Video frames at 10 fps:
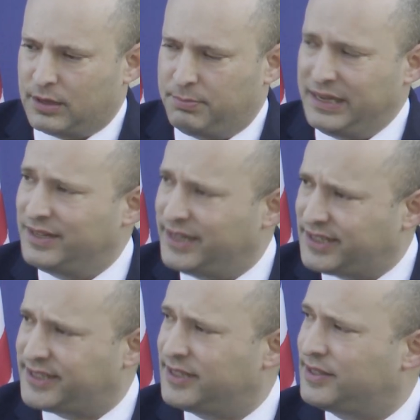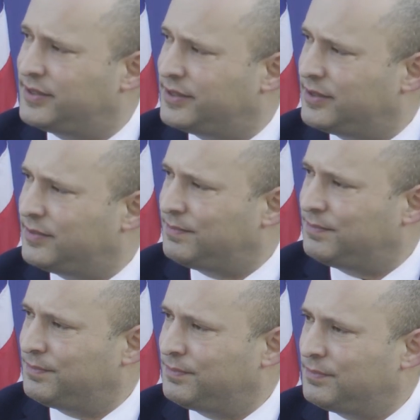Being decent,
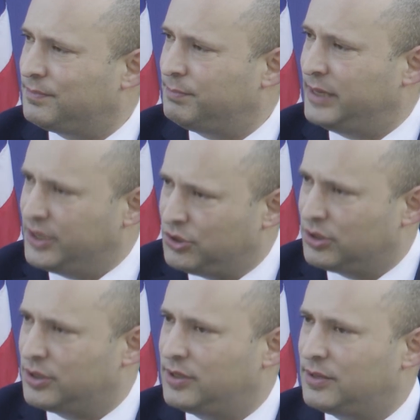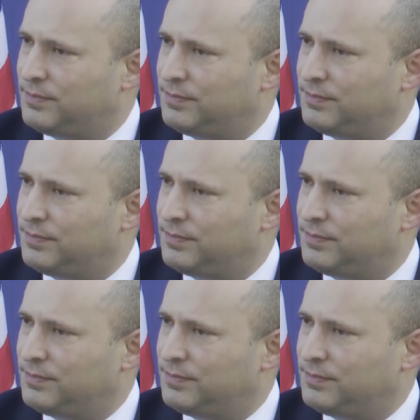being good,